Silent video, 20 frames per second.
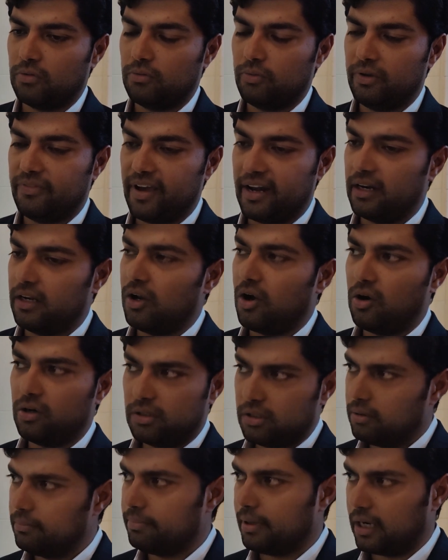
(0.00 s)
We've had a
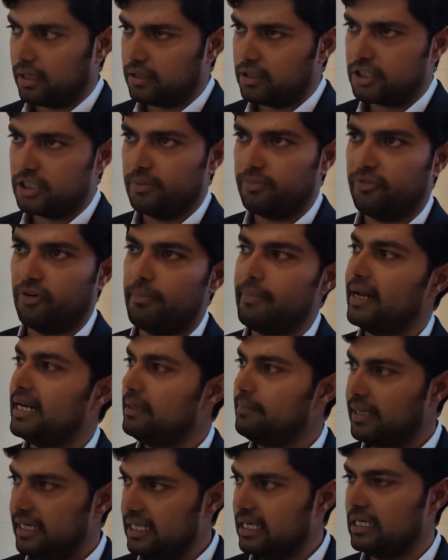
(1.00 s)
long-term partnership for
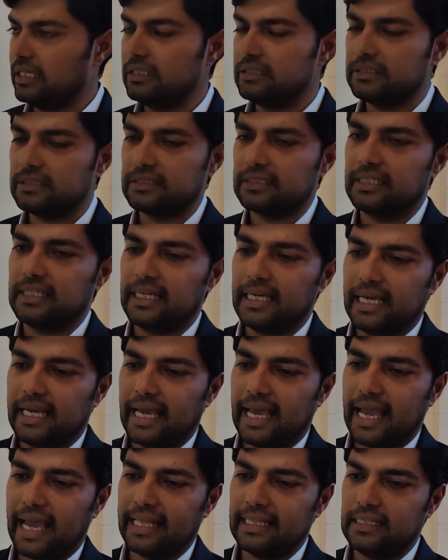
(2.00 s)
many, many years,
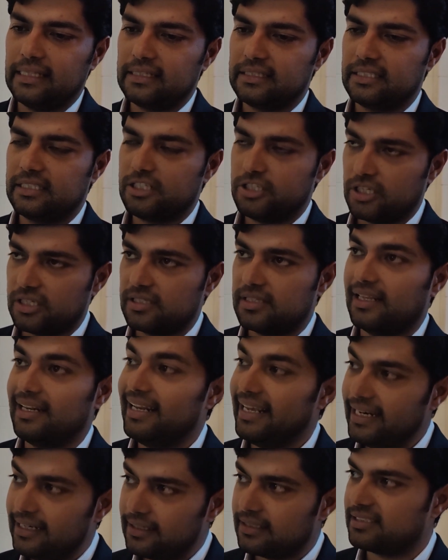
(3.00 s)
and this is just the
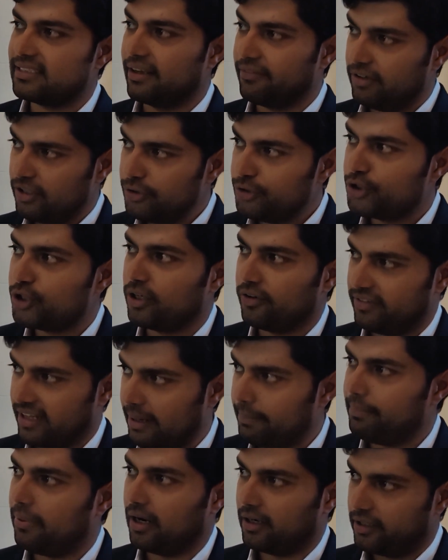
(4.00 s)
latest evolution of
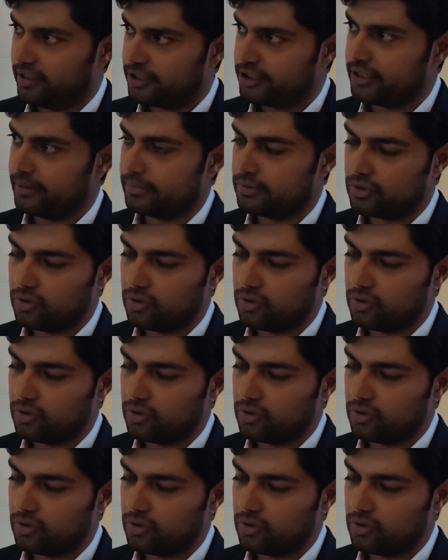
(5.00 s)
that partnership.